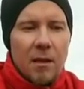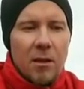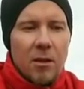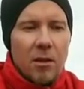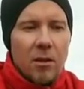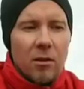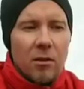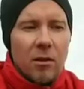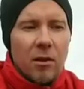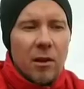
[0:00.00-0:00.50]

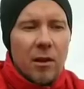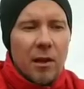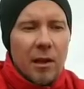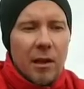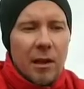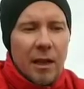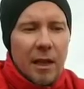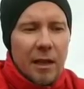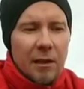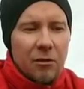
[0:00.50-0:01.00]
So
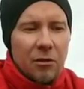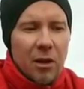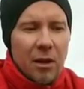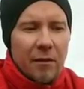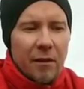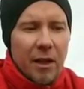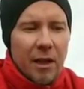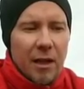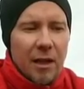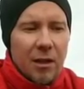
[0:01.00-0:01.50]
need to
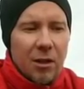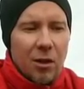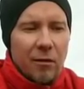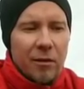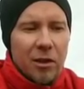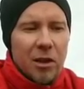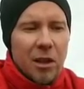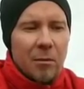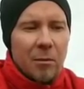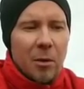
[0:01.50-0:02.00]
have a
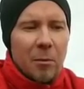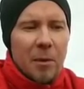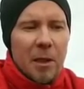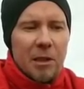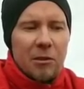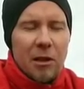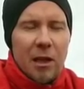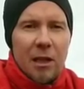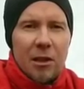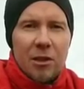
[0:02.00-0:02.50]
overstable
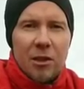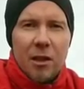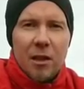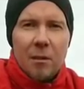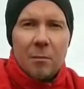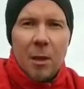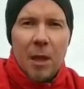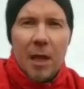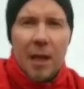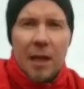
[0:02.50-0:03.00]
mid-range in
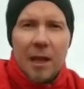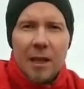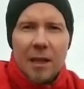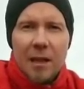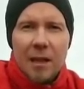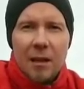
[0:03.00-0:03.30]
the bag,